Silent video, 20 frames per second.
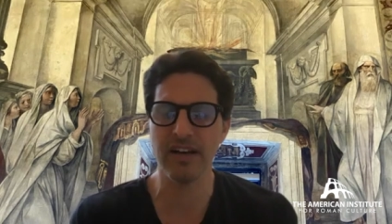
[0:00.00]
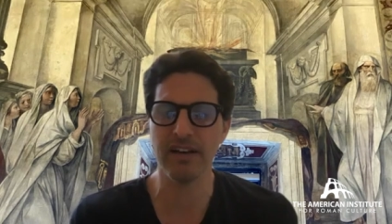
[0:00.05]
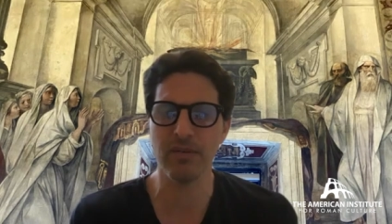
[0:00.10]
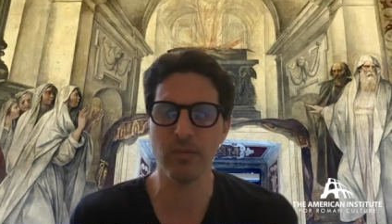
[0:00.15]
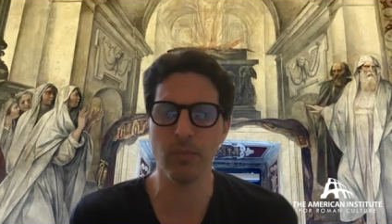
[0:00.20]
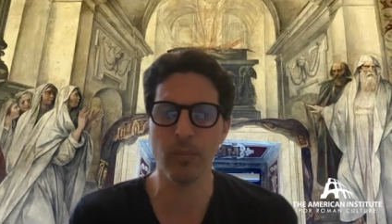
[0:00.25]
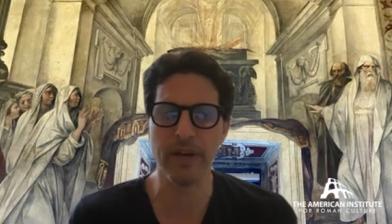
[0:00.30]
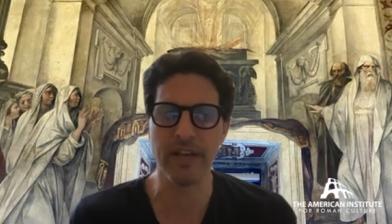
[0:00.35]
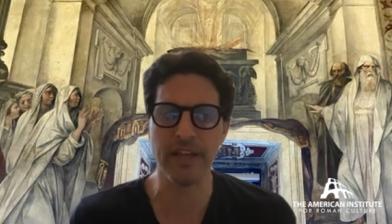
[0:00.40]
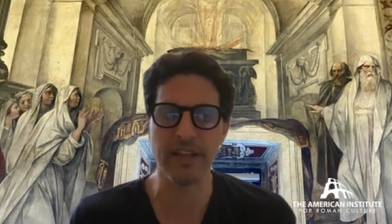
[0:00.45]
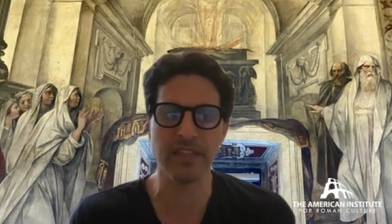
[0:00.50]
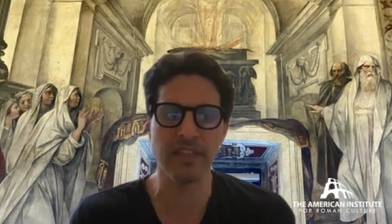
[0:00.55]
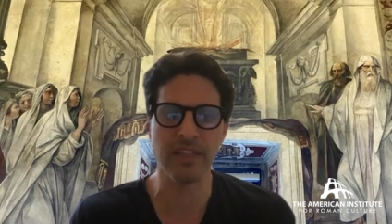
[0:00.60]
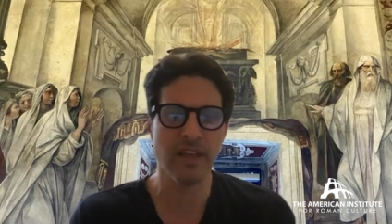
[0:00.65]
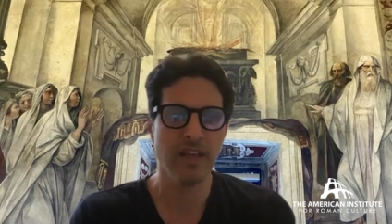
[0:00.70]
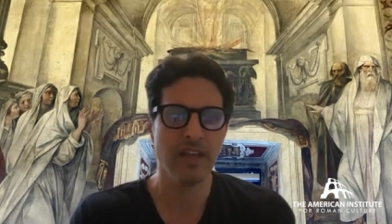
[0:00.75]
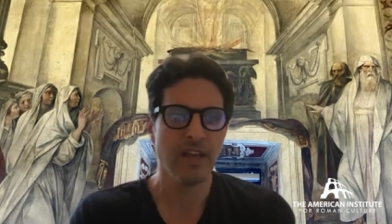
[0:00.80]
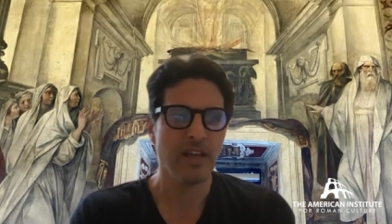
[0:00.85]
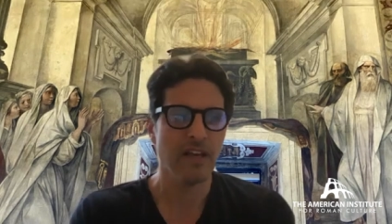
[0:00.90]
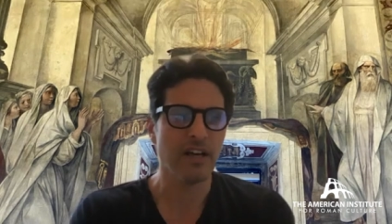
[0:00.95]
with
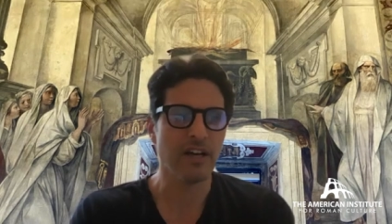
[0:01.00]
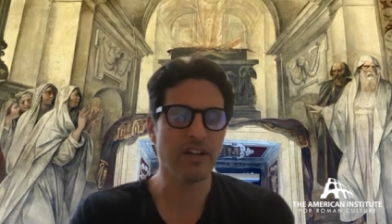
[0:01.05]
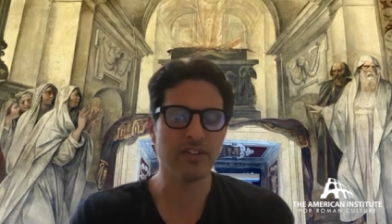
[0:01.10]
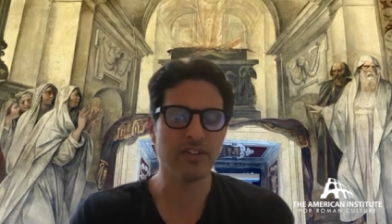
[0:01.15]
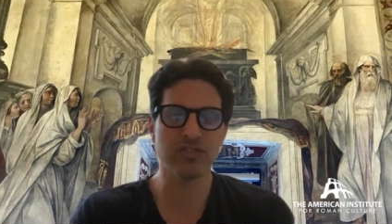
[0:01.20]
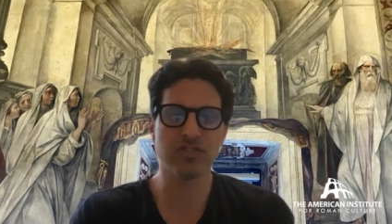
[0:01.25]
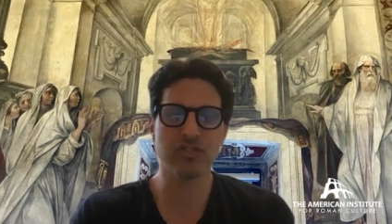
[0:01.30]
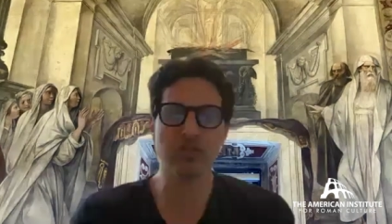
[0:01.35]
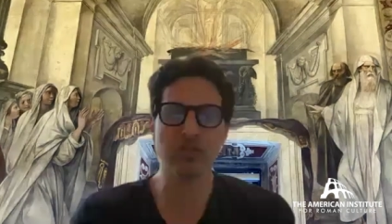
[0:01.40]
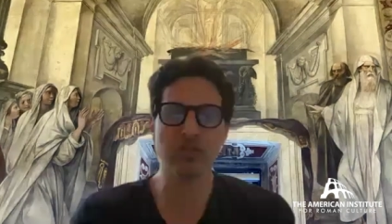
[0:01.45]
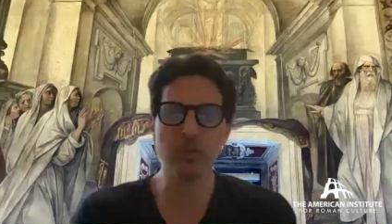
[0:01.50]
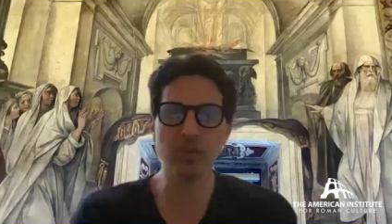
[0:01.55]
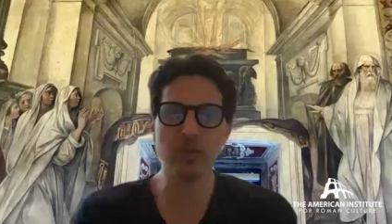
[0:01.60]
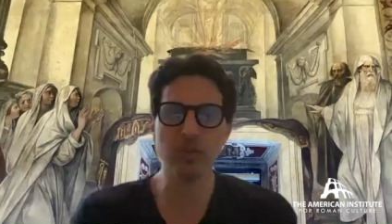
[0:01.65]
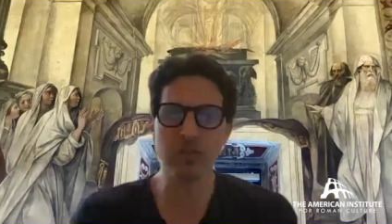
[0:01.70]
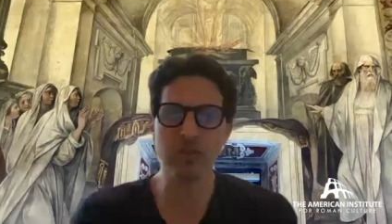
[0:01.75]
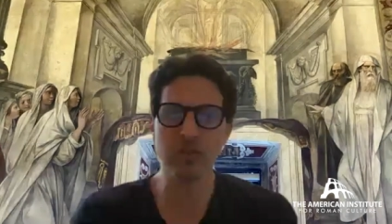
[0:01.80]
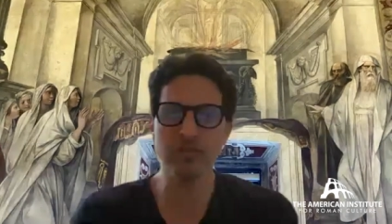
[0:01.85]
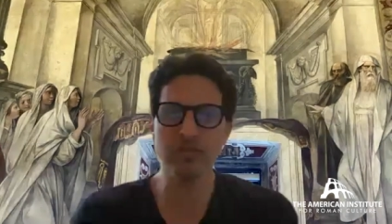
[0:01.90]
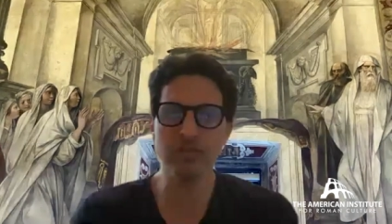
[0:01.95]

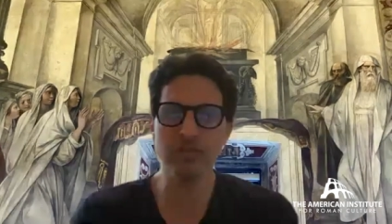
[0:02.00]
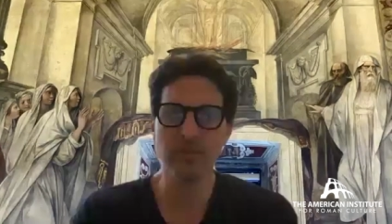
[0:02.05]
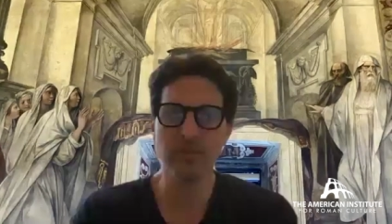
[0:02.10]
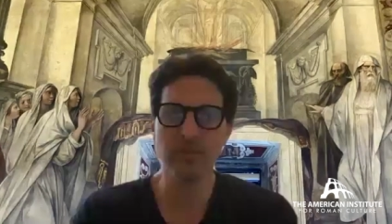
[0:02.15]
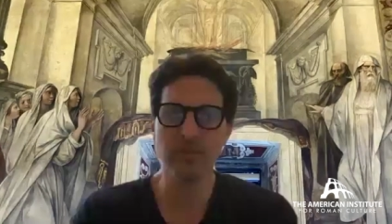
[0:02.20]
schools.